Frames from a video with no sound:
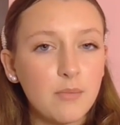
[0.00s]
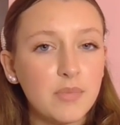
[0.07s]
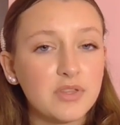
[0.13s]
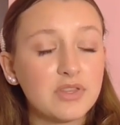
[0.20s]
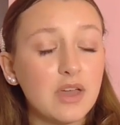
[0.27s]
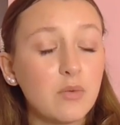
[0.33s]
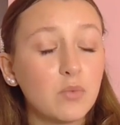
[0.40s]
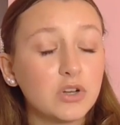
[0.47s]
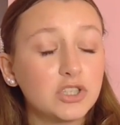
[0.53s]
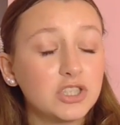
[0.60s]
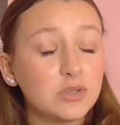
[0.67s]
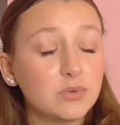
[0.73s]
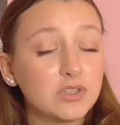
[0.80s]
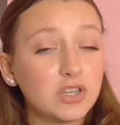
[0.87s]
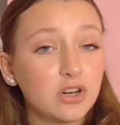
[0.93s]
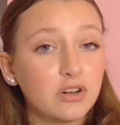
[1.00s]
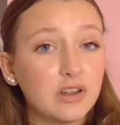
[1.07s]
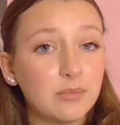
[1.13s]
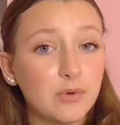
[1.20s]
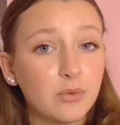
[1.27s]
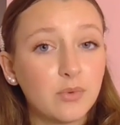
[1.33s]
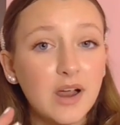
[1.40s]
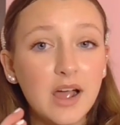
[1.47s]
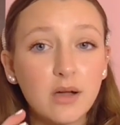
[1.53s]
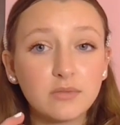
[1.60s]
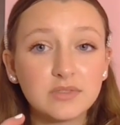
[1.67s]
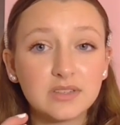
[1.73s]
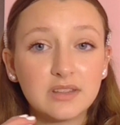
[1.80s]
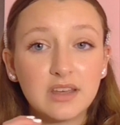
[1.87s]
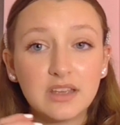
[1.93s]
But then when she would turn him around so